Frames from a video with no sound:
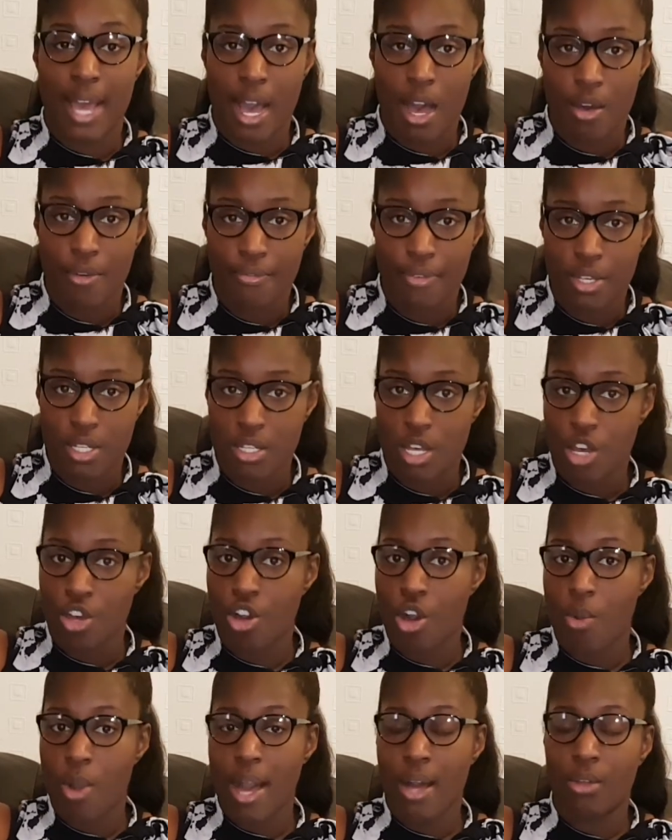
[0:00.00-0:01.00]
outfits, like
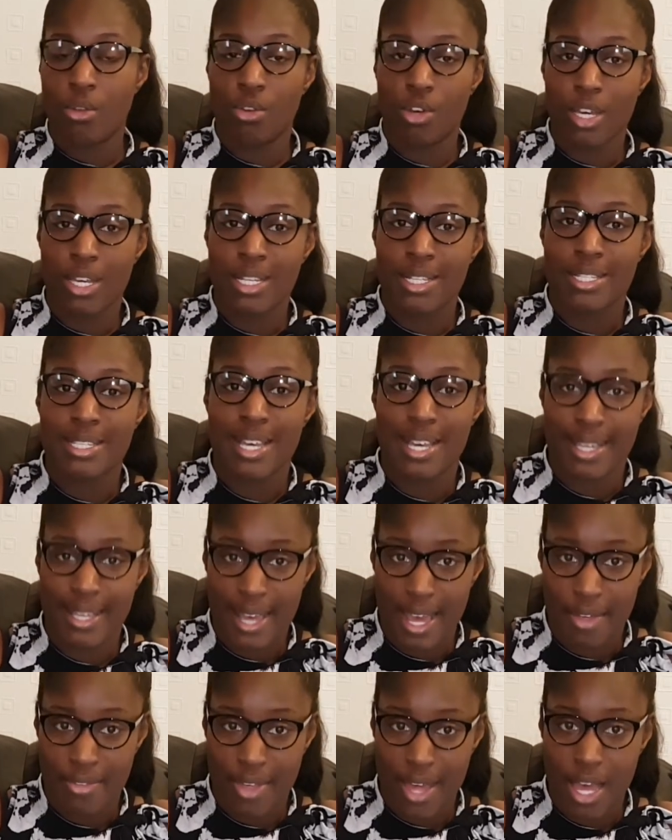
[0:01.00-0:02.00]
go out looking
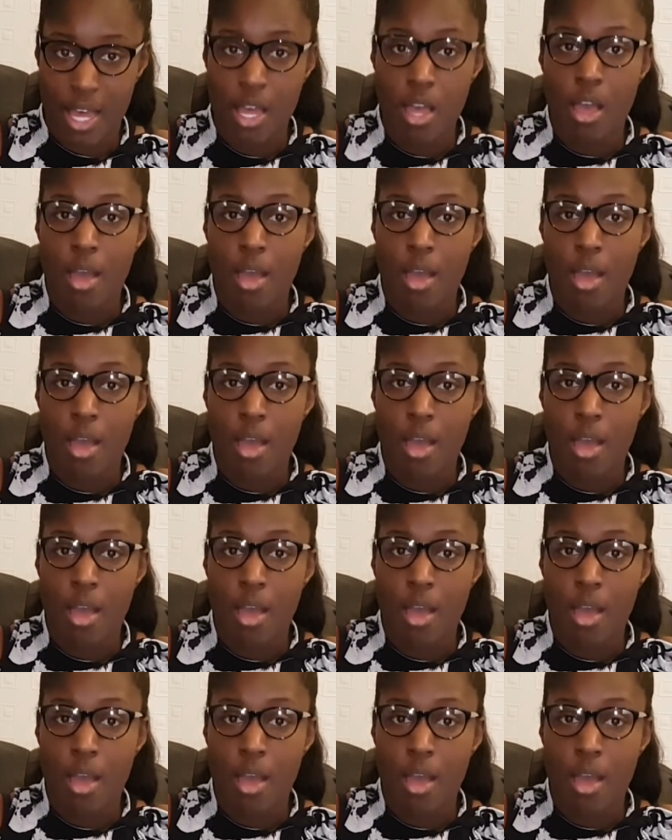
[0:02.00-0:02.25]
together,